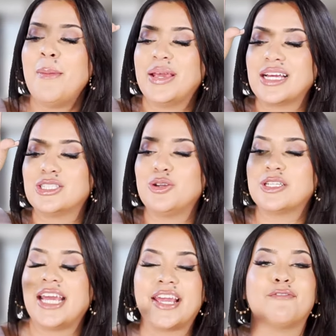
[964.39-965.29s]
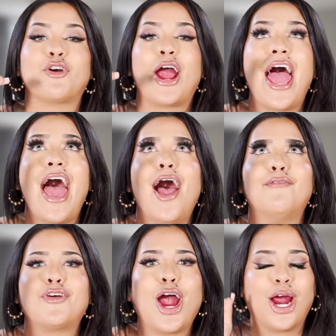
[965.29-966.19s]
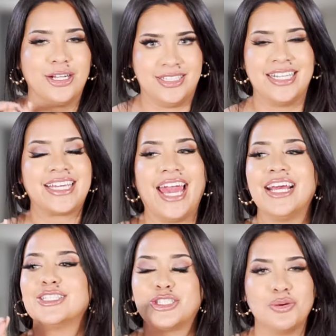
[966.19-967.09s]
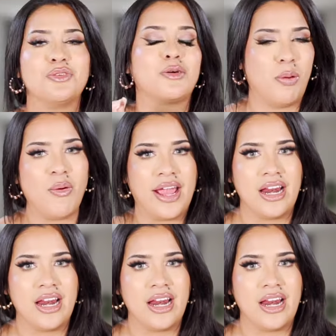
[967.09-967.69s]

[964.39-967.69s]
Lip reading: because you are taking forever to get to the point.